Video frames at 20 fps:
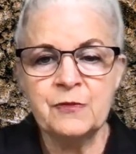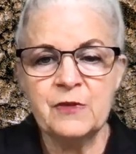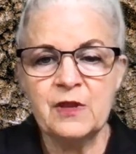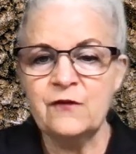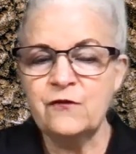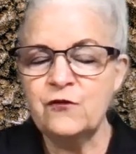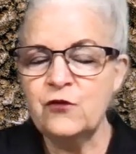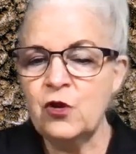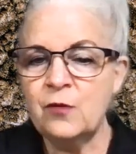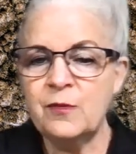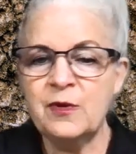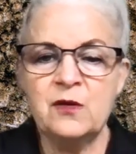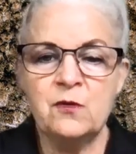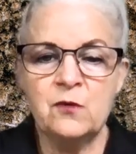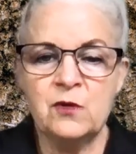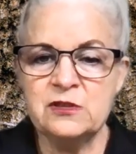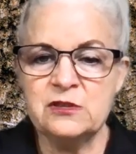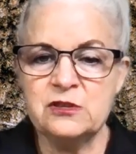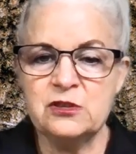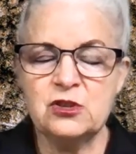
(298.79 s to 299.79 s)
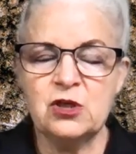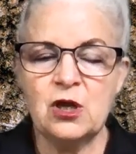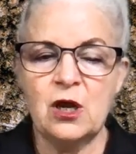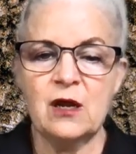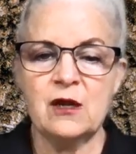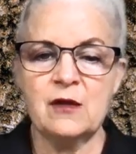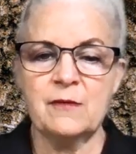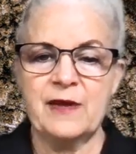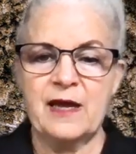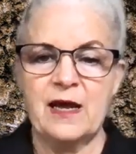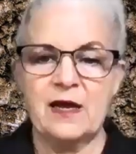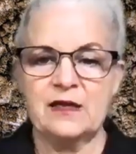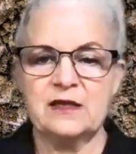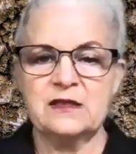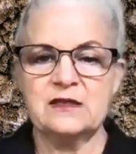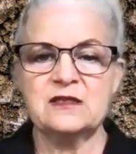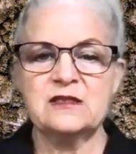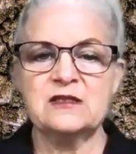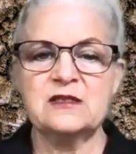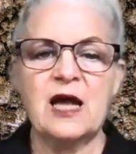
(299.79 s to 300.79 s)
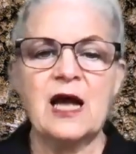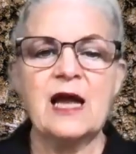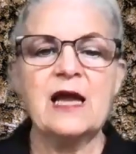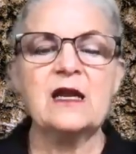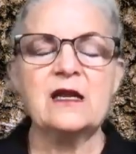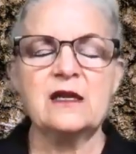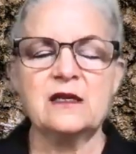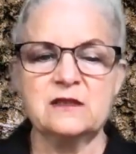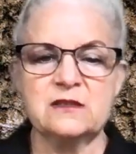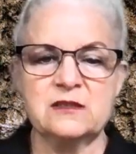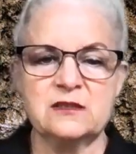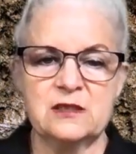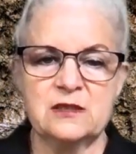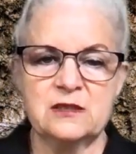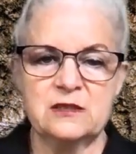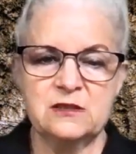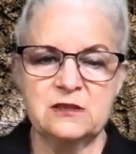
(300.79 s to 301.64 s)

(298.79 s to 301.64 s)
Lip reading: If nobody wants to talk about it, silence